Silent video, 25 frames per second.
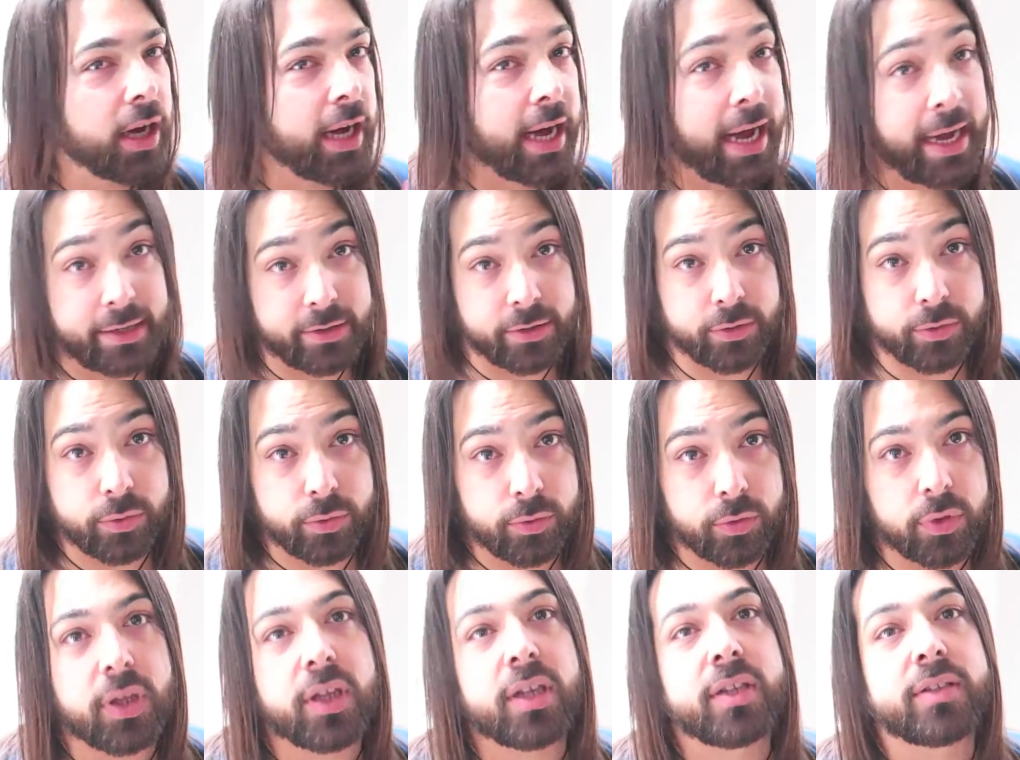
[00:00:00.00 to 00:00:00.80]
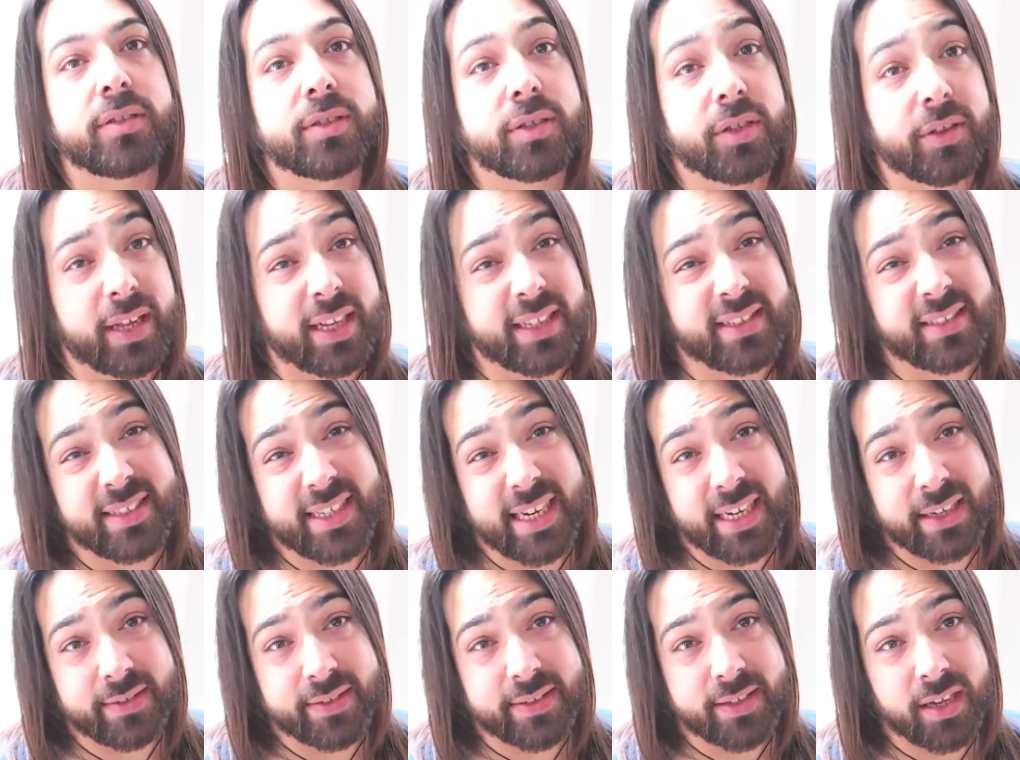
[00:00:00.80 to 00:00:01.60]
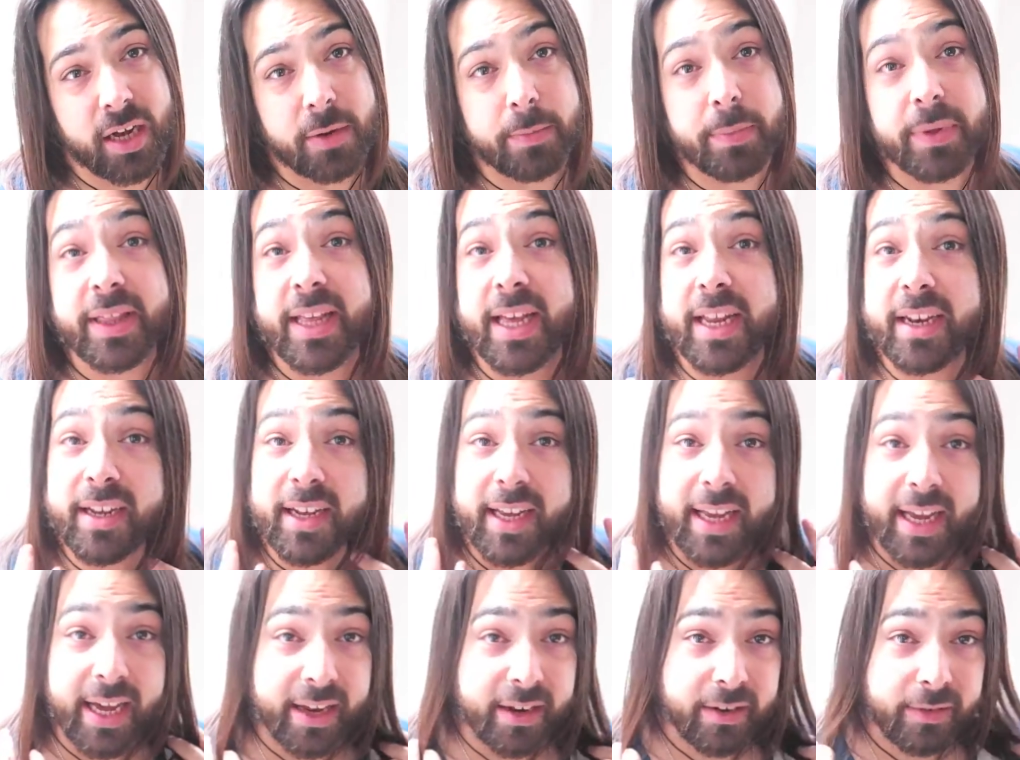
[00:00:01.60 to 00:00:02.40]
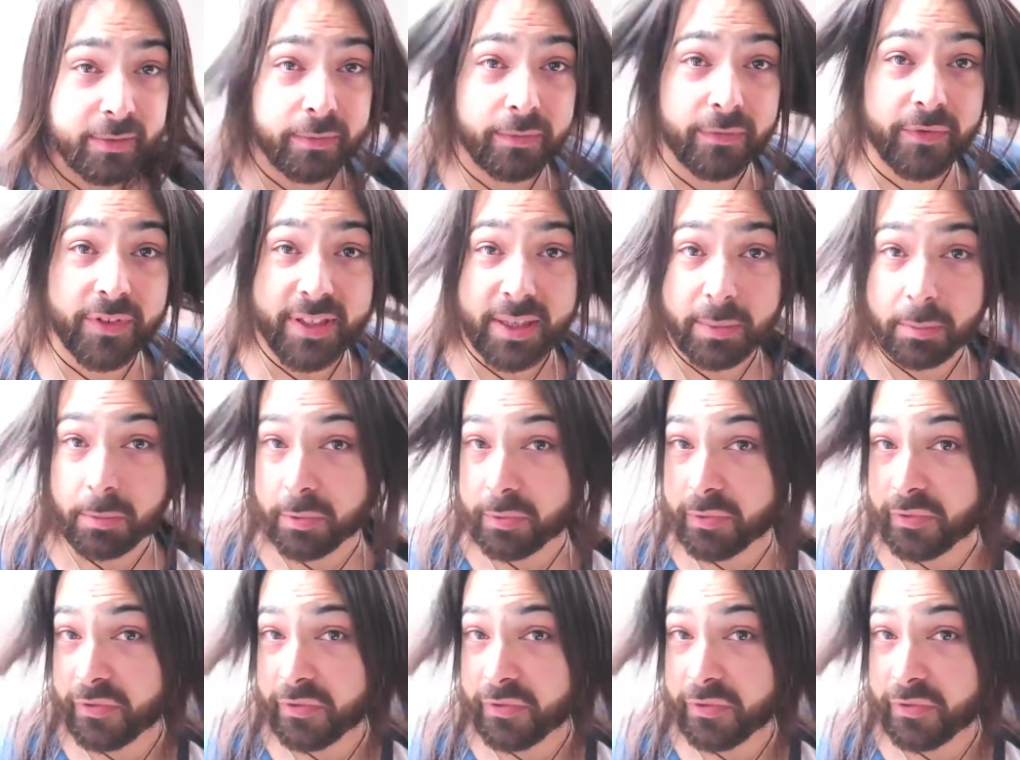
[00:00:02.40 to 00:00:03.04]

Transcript: at all. So that's a downside. But then again, for someone